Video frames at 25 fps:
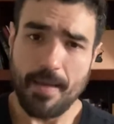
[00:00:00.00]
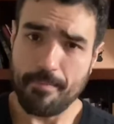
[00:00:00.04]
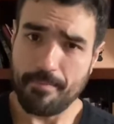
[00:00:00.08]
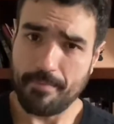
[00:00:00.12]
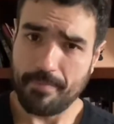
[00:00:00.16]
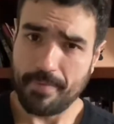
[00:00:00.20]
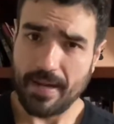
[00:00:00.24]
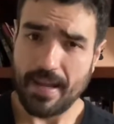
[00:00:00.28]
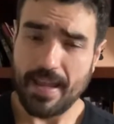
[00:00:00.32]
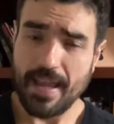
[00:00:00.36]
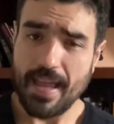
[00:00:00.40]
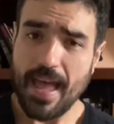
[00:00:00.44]

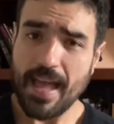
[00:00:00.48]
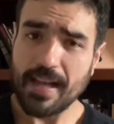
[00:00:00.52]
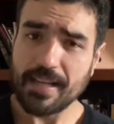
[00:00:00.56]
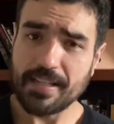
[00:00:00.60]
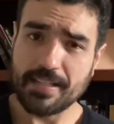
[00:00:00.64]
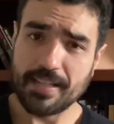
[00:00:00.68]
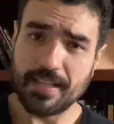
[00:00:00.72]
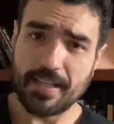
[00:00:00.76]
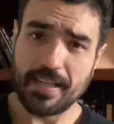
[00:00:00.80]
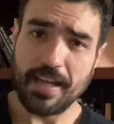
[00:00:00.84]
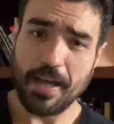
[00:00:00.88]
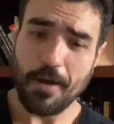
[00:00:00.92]
But
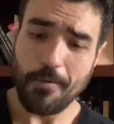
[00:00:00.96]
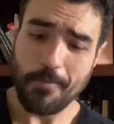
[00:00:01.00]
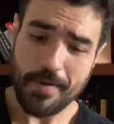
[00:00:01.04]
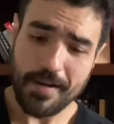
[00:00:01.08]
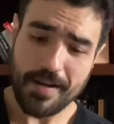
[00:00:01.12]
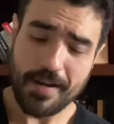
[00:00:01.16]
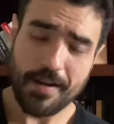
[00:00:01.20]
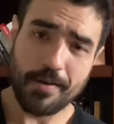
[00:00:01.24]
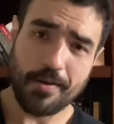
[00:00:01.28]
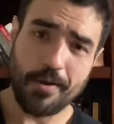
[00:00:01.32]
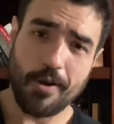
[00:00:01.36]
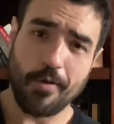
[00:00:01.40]
I
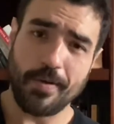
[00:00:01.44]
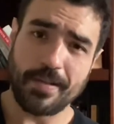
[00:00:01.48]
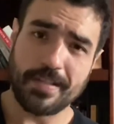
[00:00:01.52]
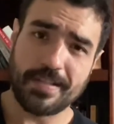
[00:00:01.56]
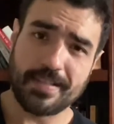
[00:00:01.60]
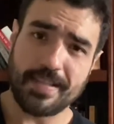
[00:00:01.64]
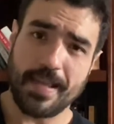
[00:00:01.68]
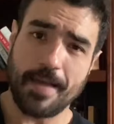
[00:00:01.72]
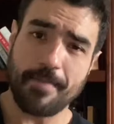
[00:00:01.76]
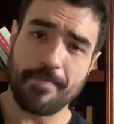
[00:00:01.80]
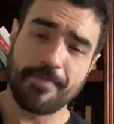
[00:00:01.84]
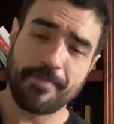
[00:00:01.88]
want to go a
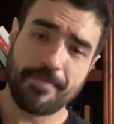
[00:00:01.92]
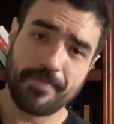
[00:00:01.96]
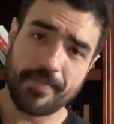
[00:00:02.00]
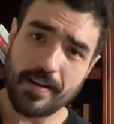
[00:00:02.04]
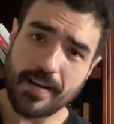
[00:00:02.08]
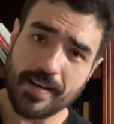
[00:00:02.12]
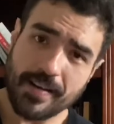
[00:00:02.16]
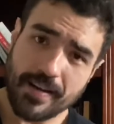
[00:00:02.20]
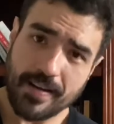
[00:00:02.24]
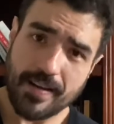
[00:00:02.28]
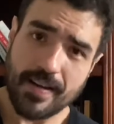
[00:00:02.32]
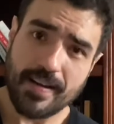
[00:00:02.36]
step
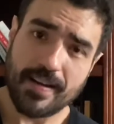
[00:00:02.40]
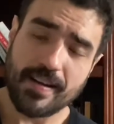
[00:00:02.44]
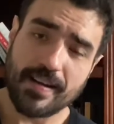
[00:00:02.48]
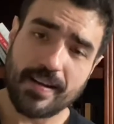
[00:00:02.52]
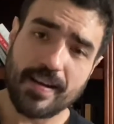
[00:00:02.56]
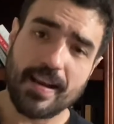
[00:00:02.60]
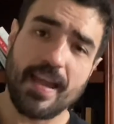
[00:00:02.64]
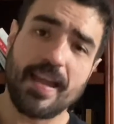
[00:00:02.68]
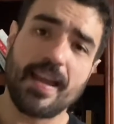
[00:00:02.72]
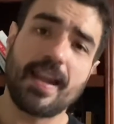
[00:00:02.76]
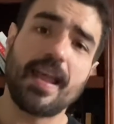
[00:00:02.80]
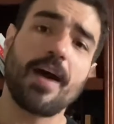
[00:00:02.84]
further
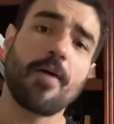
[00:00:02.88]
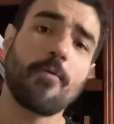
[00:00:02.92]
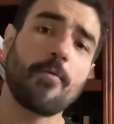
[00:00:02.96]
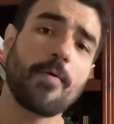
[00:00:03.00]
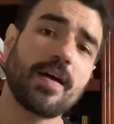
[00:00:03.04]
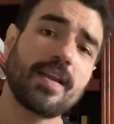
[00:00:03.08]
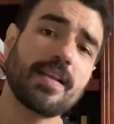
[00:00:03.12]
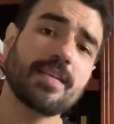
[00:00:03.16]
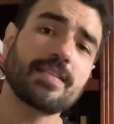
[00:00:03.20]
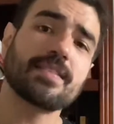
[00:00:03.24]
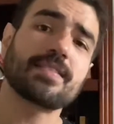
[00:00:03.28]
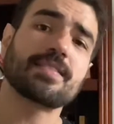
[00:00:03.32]
here, and I
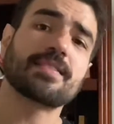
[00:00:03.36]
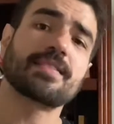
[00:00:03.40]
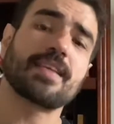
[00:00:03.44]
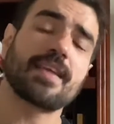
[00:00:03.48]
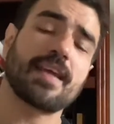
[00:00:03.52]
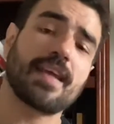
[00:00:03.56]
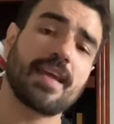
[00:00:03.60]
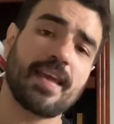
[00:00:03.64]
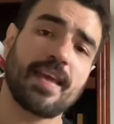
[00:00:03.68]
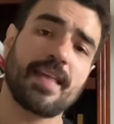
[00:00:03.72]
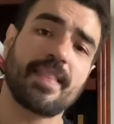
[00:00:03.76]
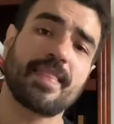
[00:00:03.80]
want to
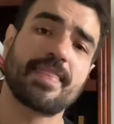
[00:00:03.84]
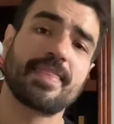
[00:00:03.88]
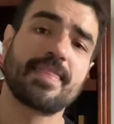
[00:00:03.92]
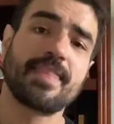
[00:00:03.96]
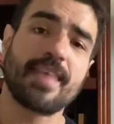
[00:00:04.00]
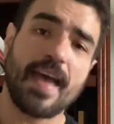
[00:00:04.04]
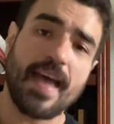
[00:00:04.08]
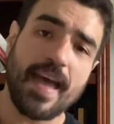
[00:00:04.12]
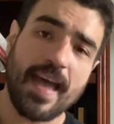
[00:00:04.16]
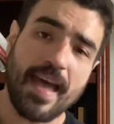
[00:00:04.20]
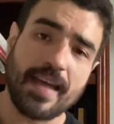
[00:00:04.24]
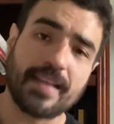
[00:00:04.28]
say
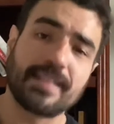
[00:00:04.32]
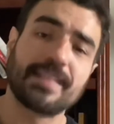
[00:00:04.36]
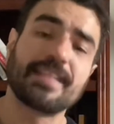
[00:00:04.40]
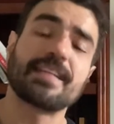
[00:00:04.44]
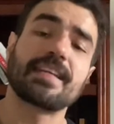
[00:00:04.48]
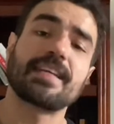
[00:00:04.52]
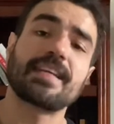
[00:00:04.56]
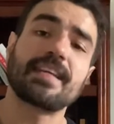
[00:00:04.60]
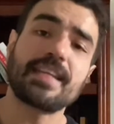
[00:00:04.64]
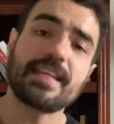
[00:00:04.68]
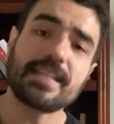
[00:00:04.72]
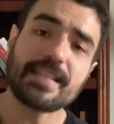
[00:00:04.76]
that
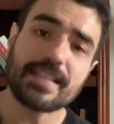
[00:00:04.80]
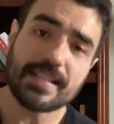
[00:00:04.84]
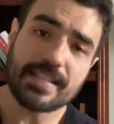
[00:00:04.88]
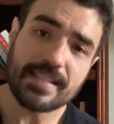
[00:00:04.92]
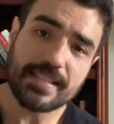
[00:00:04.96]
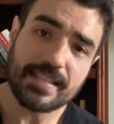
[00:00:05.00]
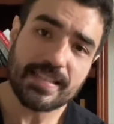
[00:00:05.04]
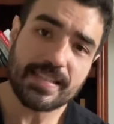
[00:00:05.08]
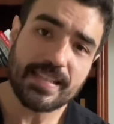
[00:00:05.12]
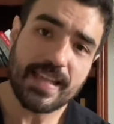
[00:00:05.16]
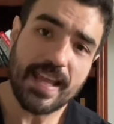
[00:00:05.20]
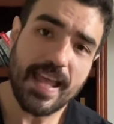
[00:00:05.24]
inner
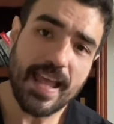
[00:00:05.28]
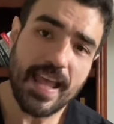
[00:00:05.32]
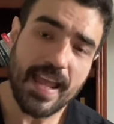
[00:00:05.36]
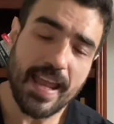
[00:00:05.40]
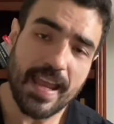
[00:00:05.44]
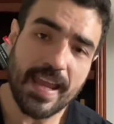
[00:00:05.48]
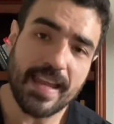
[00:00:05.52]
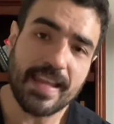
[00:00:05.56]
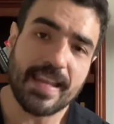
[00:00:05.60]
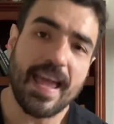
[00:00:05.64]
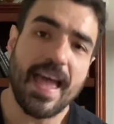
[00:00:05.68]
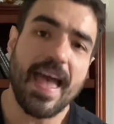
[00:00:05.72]

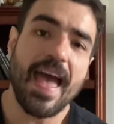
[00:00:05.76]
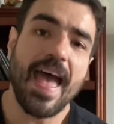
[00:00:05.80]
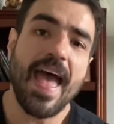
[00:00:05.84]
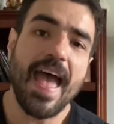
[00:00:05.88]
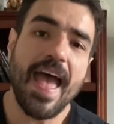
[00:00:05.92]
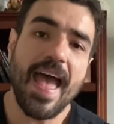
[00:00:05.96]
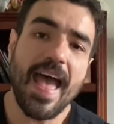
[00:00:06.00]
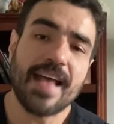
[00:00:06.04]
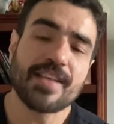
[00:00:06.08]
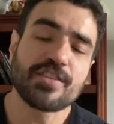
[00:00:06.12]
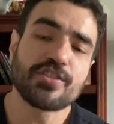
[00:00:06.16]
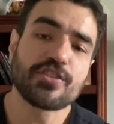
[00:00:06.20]
state
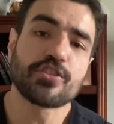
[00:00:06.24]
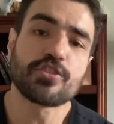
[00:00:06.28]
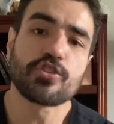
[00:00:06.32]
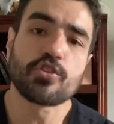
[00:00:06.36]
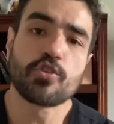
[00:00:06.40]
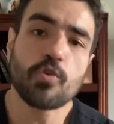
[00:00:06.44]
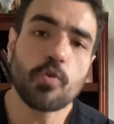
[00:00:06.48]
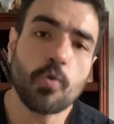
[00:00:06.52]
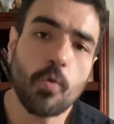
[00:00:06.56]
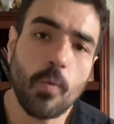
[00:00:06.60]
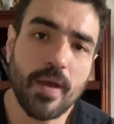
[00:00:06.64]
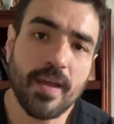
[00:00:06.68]
has
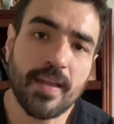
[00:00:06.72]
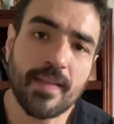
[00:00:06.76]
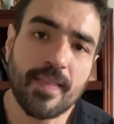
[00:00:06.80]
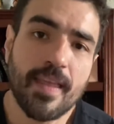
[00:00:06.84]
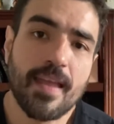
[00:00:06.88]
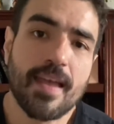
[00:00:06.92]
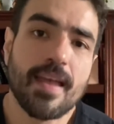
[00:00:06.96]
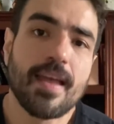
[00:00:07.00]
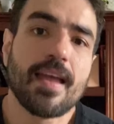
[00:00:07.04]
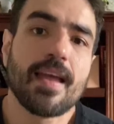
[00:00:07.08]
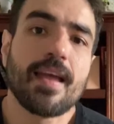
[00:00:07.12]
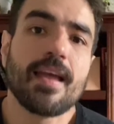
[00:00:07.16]
to it
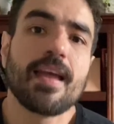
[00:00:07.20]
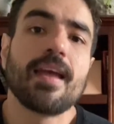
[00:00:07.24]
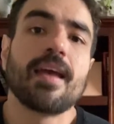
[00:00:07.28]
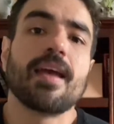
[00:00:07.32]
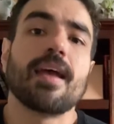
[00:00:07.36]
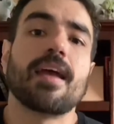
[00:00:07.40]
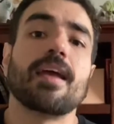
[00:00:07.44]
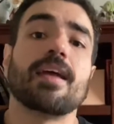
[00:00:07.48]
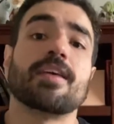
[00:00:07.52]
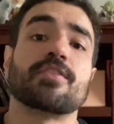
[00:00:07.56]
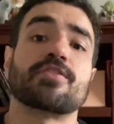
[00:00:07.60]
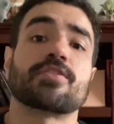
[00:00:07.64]

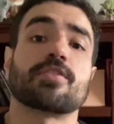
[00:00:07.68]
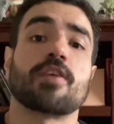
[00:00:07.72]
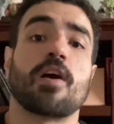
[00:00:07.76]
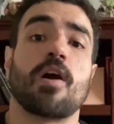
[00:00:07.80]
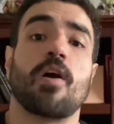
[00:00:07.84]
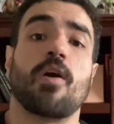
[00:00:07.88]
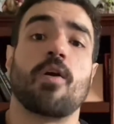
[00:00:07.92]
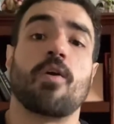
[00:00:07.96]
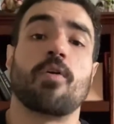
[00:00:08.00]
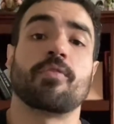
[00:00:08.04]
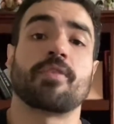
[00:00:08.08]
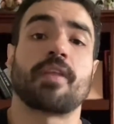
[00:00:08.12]
its
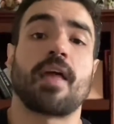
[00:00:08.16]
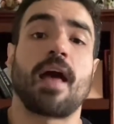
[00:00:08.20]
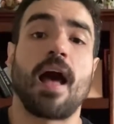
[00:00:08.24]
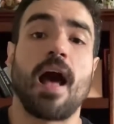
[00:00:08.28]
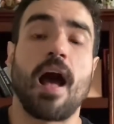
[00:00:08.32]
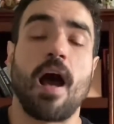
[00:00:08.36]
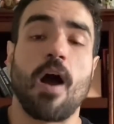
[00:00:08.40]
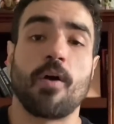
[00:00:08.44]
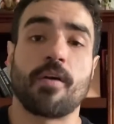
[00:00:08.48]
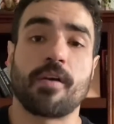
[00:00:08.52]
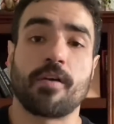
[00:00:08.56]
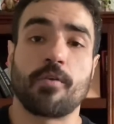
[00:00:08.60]
own
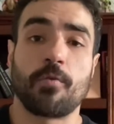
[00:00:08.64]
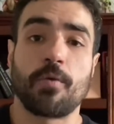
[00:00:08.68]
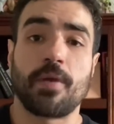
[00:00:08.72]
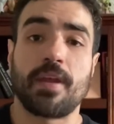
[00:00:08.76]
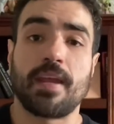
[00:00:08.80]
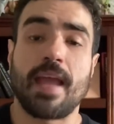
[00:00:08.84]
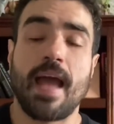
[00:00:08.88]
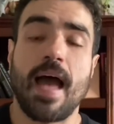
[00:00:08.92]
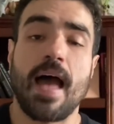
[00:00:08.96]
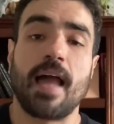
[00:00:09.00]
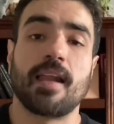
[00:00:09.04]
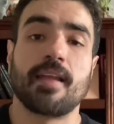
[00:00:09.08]
outer
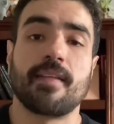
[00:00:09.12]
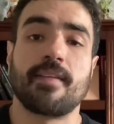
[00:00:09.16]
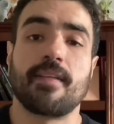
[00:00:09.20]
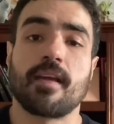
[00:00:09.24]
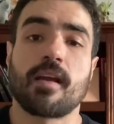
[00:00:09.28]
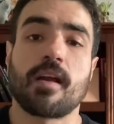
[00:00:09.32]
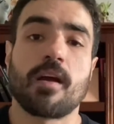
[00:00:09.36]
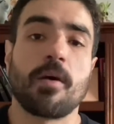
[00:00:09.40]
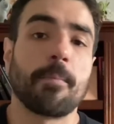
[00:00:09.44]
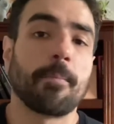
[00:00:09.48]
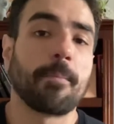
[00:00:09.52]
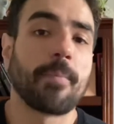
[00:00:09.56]
reality
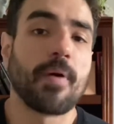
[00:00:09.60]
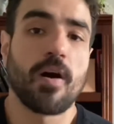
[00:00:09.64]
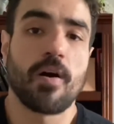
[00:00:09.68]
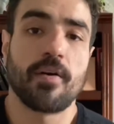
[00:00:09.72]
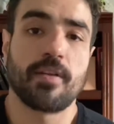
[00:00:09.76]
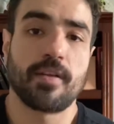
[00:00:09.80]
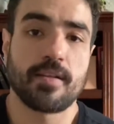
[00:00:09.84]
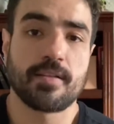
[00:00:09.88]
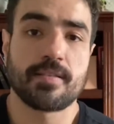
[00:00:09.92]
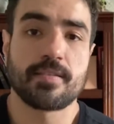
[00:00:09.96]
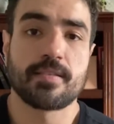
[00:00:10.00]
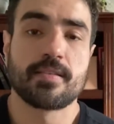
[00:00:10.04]

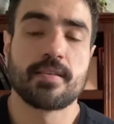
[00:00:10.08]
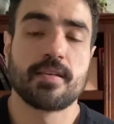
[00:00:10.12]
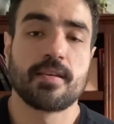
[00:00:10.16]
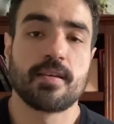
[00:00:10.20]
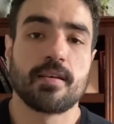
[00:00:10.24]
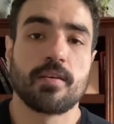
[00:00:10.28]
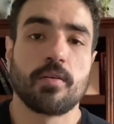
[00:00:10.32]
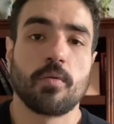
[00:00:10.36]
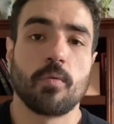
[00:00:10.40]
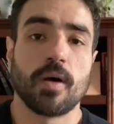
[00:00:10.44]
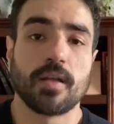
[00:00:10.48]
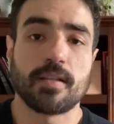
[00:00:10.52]
components.
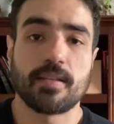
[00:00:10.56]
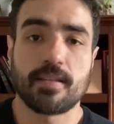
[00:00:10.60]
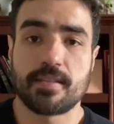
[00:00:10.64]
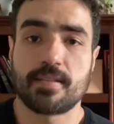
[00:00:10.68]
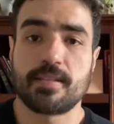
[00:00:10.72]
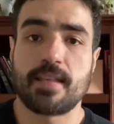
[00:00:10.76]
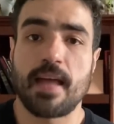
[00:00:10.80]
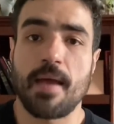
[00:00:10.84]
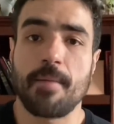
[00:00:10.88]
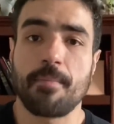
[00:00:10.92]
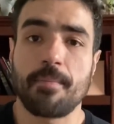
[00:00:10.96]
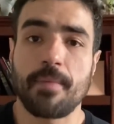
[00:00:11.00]
What does
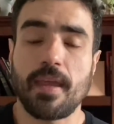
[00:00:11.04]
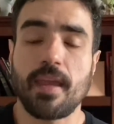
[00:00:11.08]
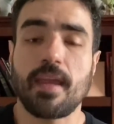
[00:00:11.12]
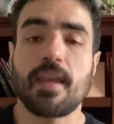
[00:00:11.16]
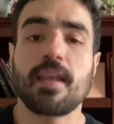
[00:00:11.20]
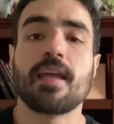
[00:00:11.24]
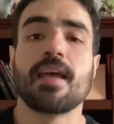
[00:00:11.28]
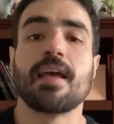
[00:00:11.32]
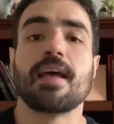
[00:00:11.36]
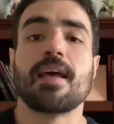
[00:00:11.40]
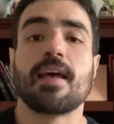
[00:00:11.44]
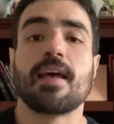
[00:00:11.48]
that mean?